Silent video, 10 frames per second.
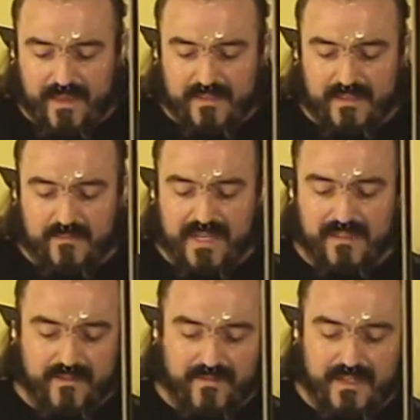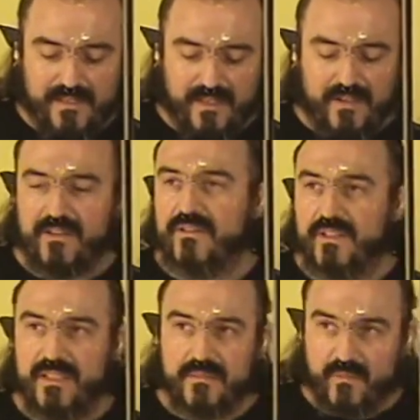Since mine's a fantasy character and
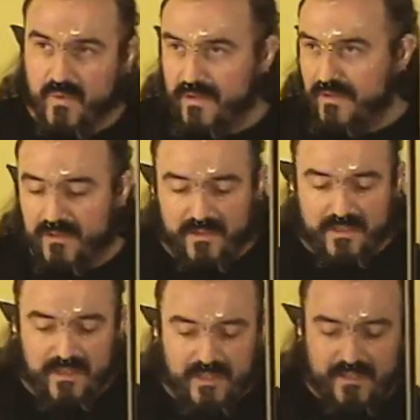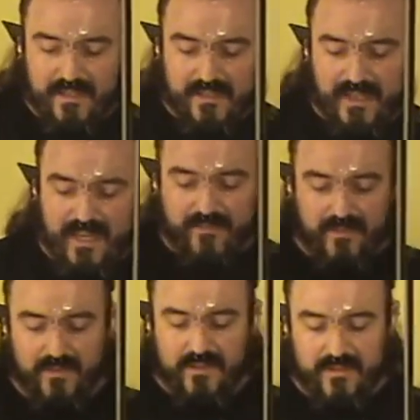a demon warrior, it doesn't have to
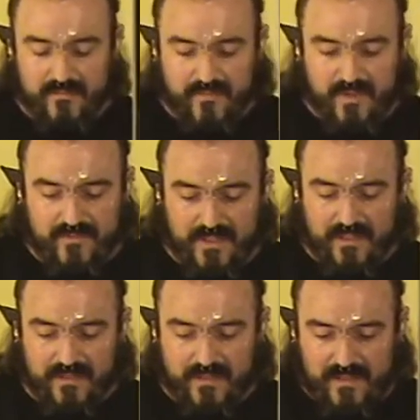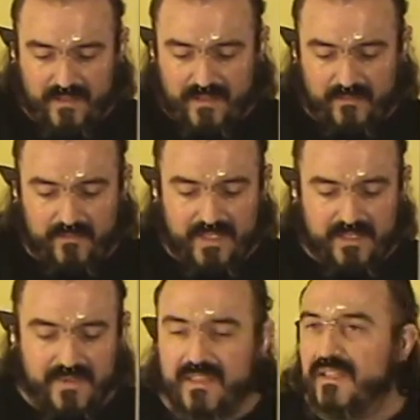look perfect. It would be
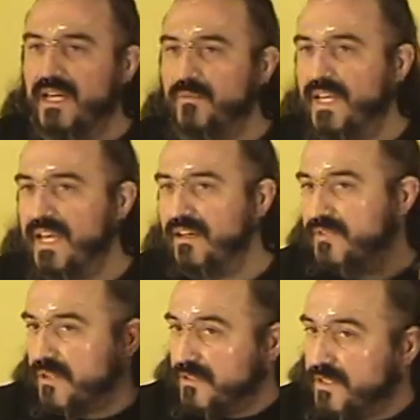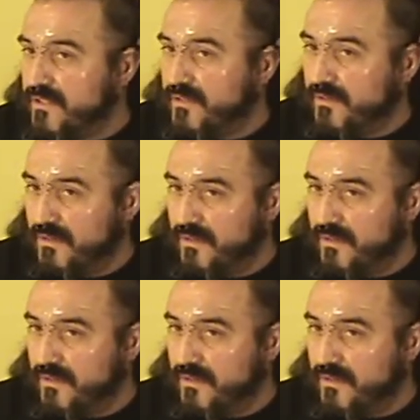expected I would have scar tissue.